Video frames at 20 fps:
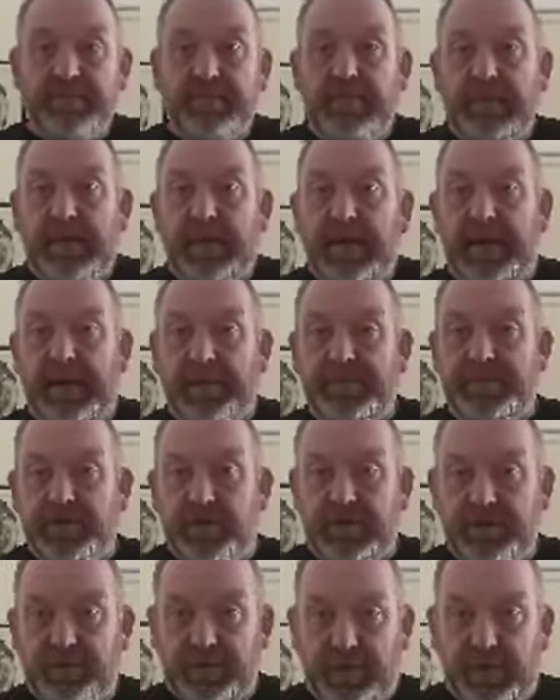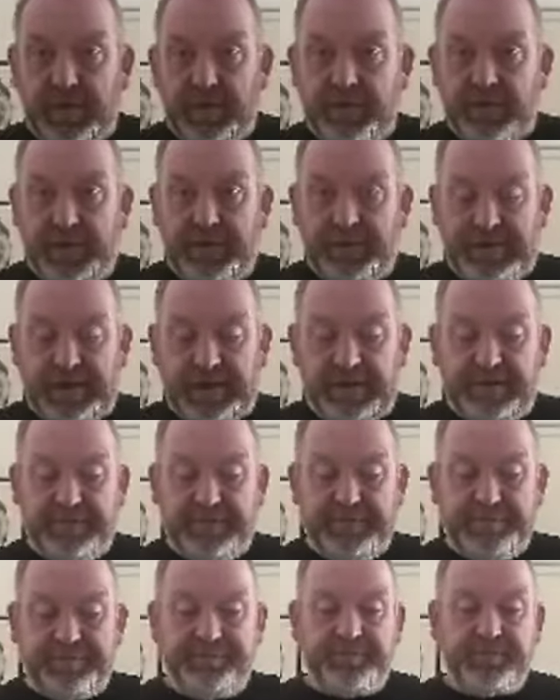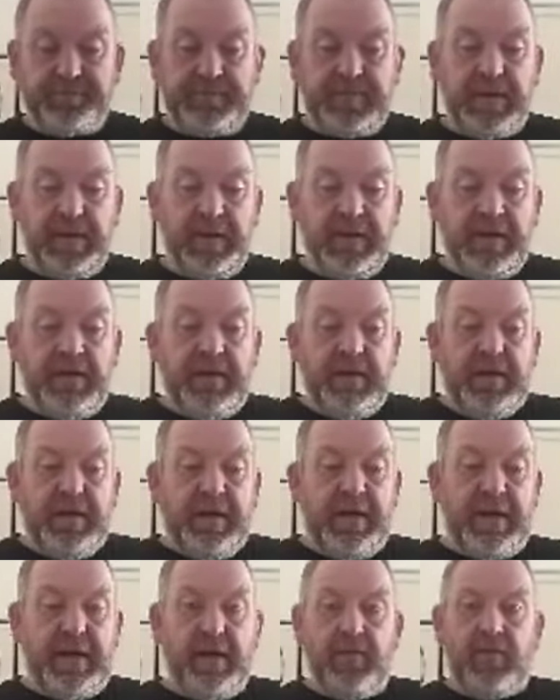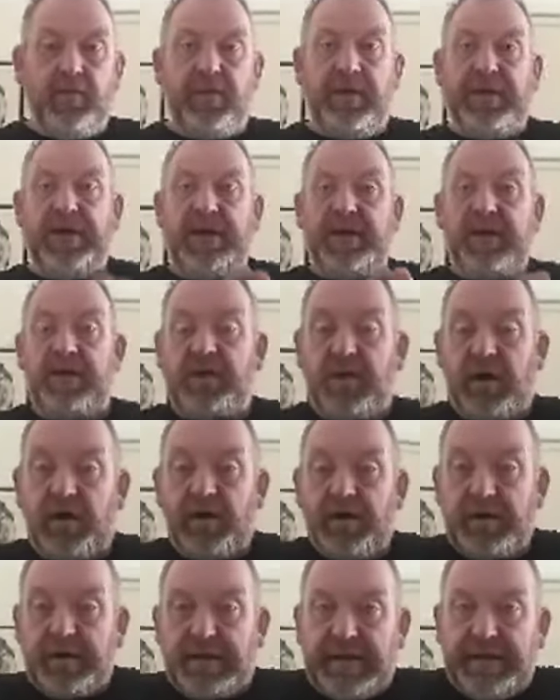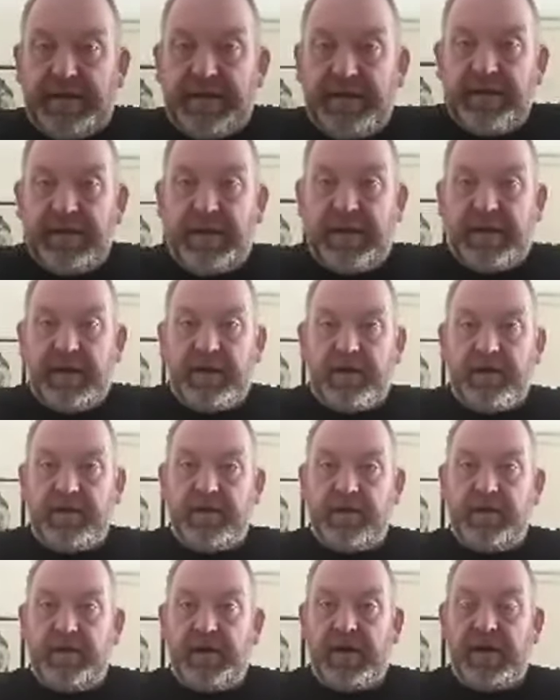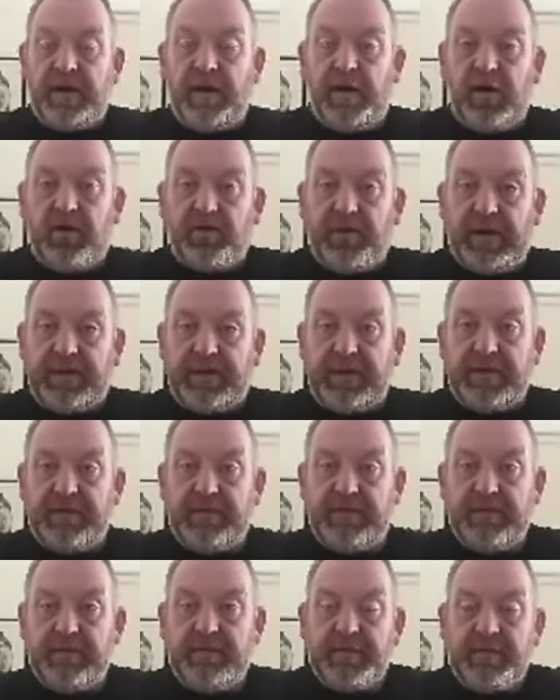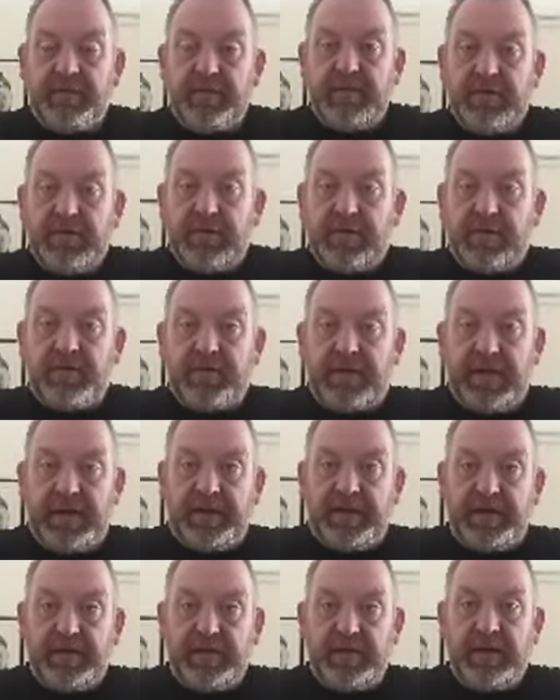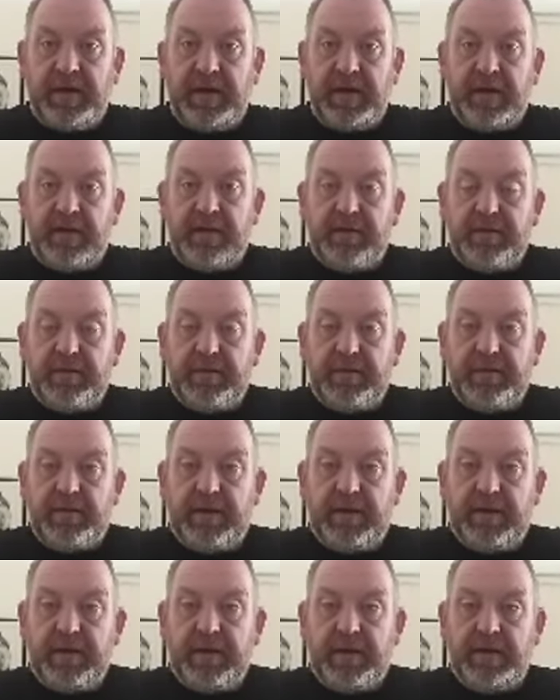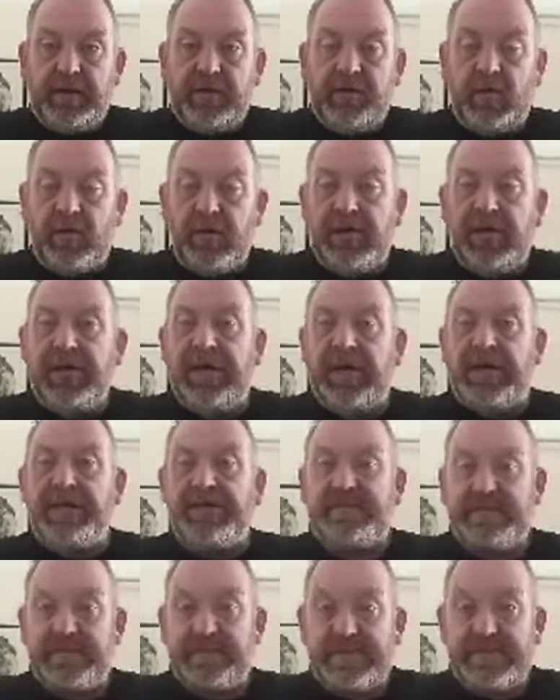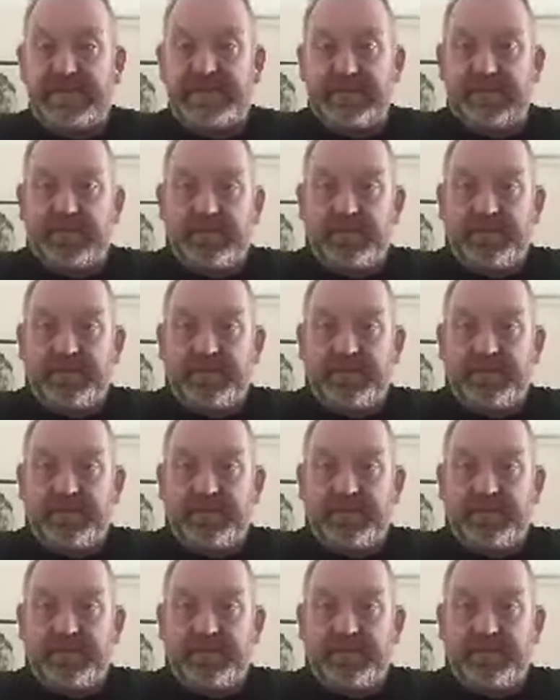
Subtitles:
and I'm sure you would all agree with that. We currently are already creating, going against the system